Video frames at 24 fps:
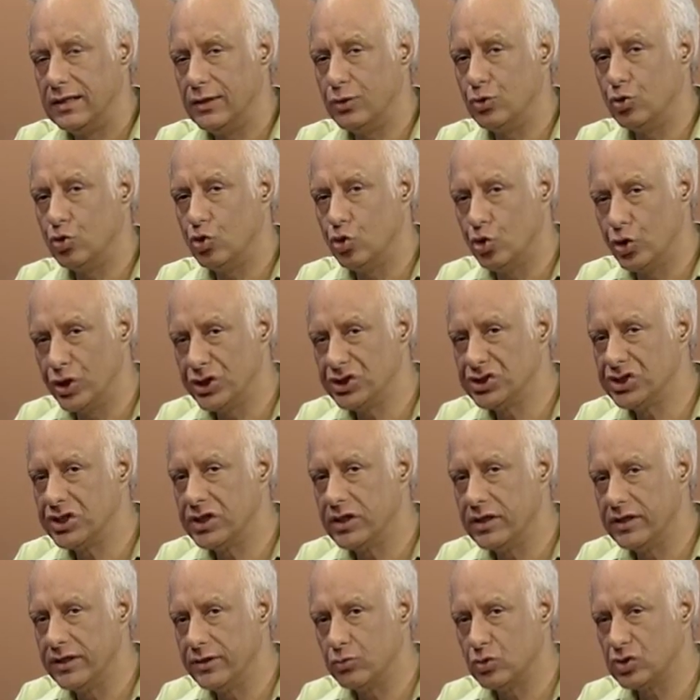And
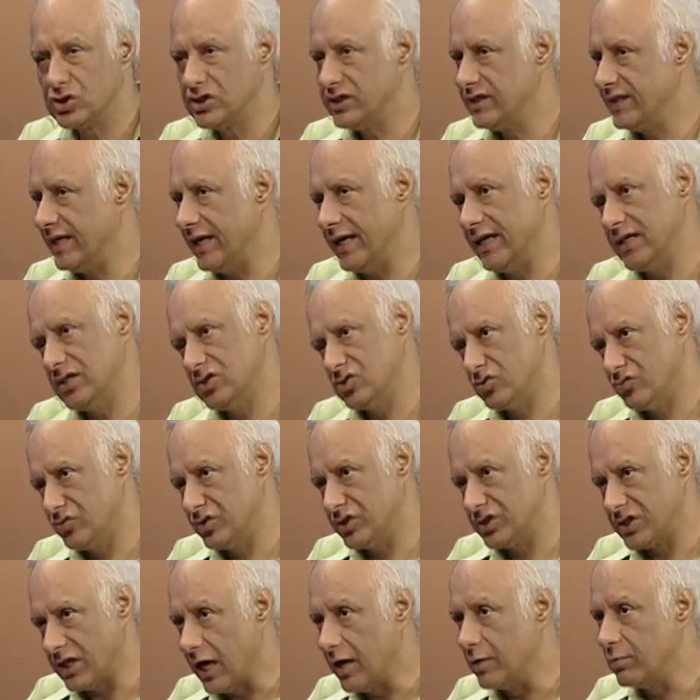originally it was in the hands of
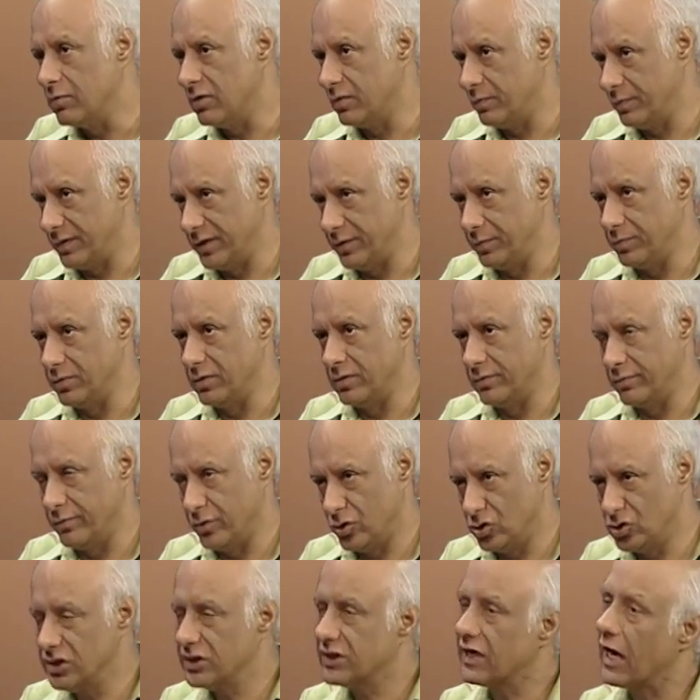the tribal people,
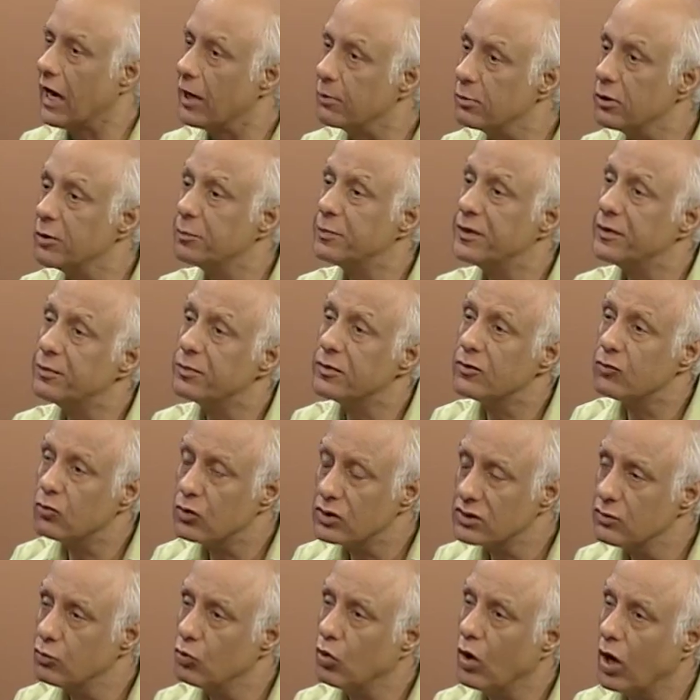because the tribal people
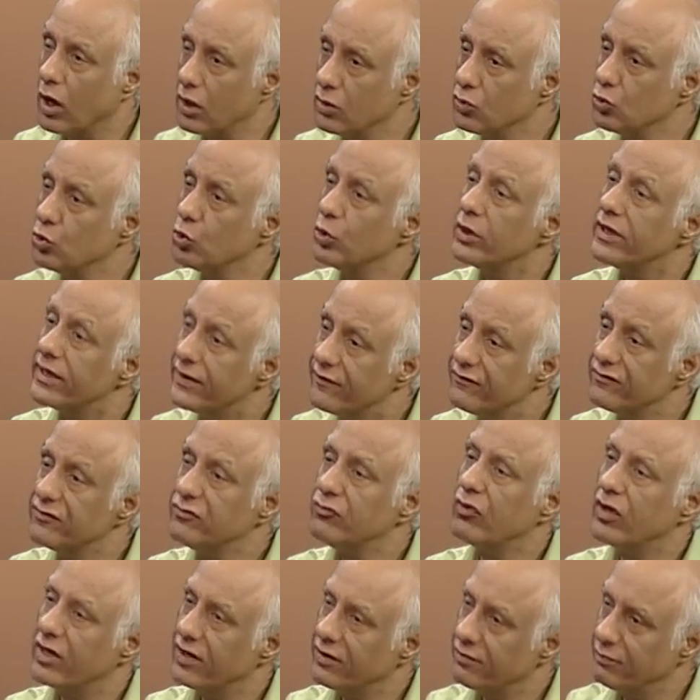were the one who
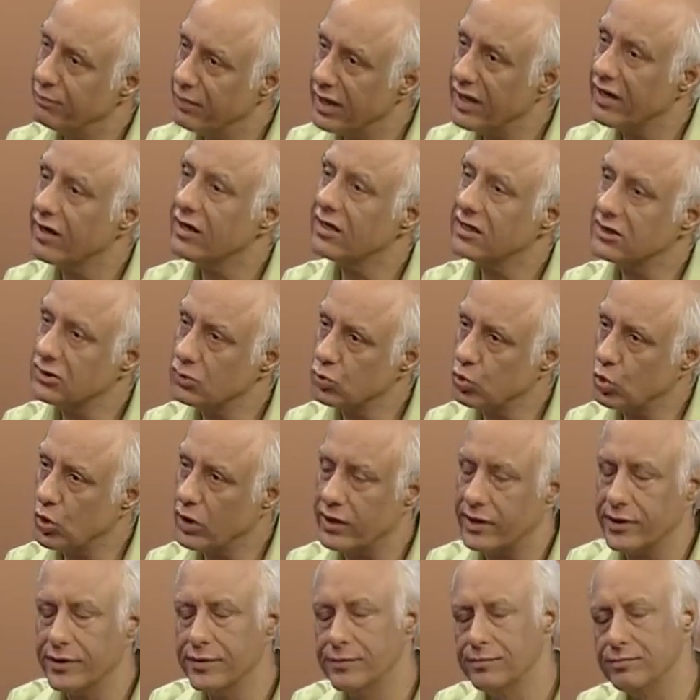lived where minerals were.